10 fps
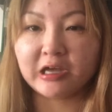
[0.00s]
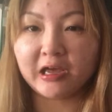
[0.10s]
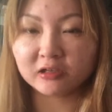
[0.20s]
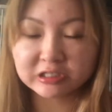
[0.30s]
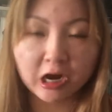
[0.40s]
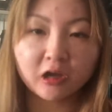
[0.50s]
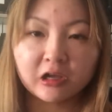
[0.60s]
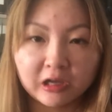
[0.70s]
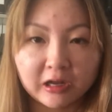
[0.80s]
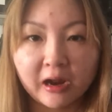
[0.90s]
like
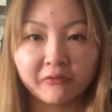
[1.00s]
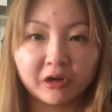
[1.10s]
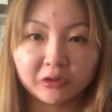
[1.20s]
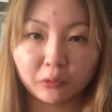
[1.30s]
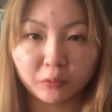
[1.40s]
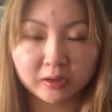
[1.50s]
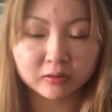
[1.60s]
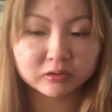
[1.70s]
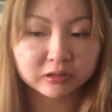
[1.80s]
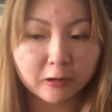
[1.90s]
stocking it every other week
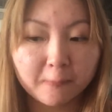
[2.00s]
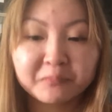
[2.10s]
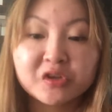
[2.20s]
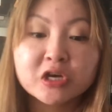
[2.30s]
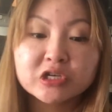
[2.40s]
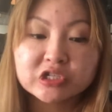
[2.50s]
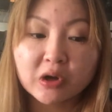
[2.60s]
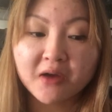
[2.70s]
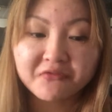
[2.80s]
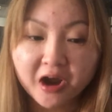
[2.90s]
or so.
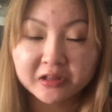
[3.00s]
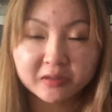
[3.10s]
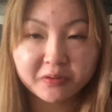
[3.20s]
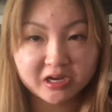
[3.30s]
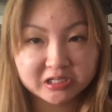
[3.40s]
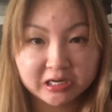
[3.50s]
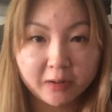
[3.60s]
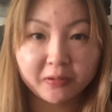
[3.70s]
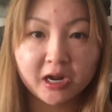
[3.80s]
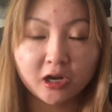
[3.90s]
So I finally picked it
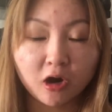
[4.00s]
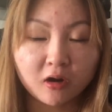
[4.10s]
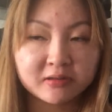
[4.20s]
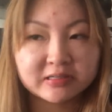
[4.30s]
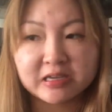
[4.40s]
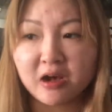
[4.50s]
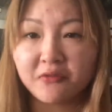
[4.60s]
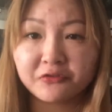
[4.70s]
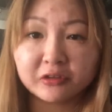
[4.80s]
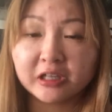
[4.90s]
up and I got on
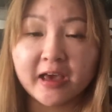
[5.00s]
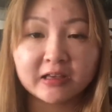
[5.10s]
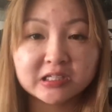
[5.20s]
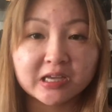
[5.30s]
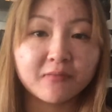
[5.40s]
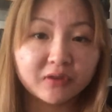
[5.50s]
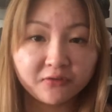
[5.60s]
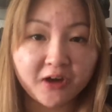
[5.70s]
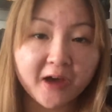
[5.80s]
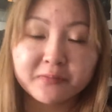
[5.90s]
sale for like
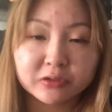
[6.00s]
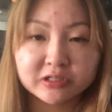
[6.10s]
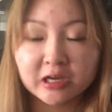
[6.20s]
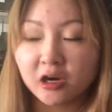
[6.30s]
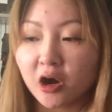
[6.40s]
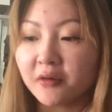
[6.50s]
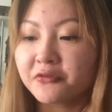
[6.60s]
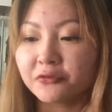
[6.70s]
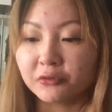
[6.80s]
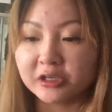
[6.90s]
75%
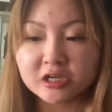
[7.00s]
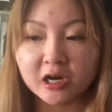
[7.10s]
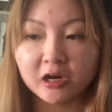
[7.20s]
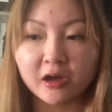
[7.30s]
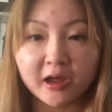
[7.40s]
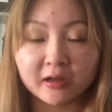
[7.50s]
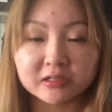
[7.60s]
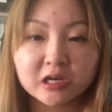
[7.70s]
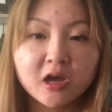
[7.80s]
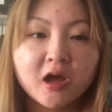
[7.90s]
off retail, and